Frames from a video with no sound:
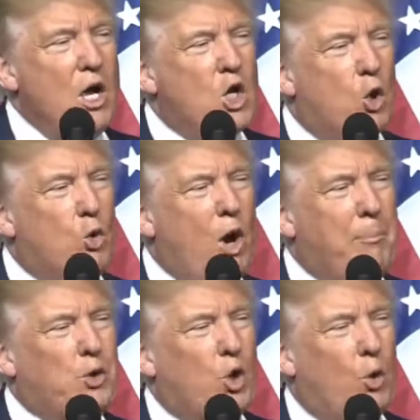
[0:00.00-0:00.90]

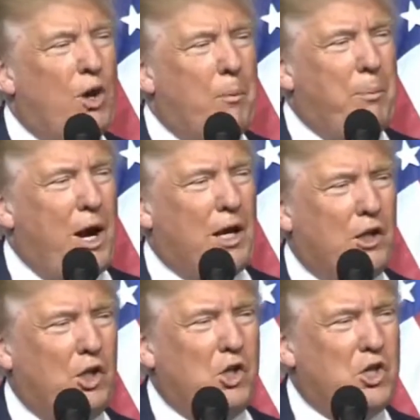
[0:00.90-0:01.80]
corrupt career
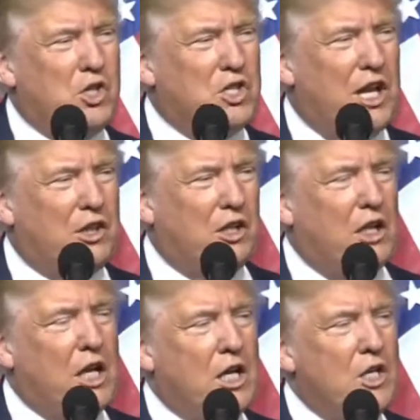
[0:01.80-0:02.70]
politicians like the
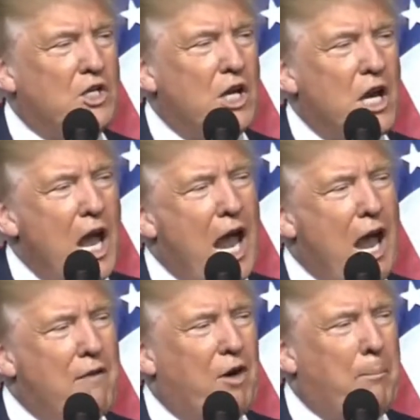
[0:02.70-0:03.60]
Clintons
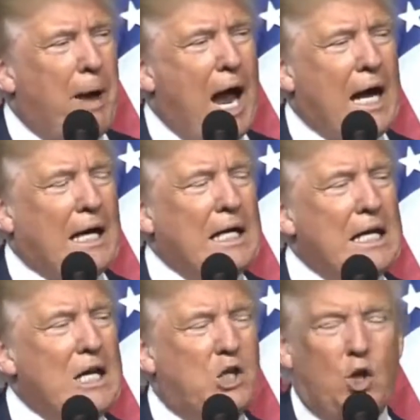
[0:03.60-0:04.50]
ever back
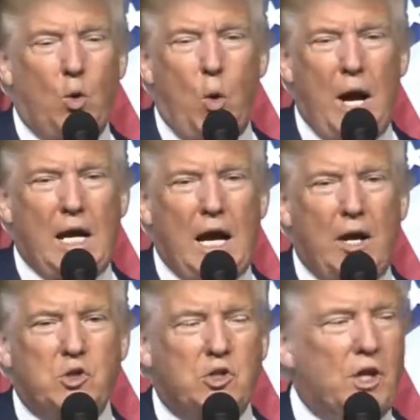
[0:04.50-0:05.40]
into the White
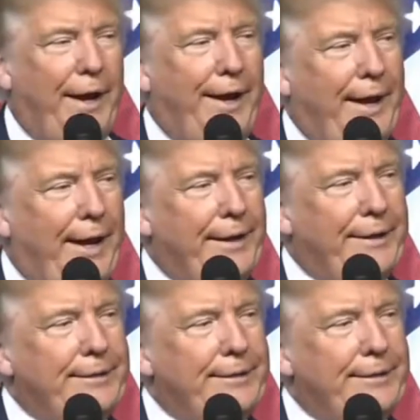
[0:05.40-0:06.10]
House again.